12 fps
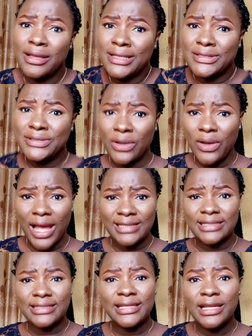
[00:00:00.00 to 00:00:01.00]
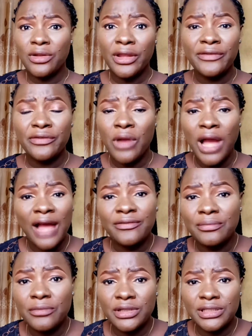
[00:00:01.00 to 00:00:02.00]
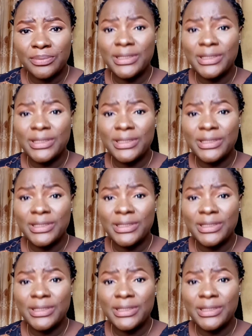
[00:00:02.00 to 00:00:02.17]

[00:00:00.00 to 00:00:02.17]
So as a tailor, if you have money,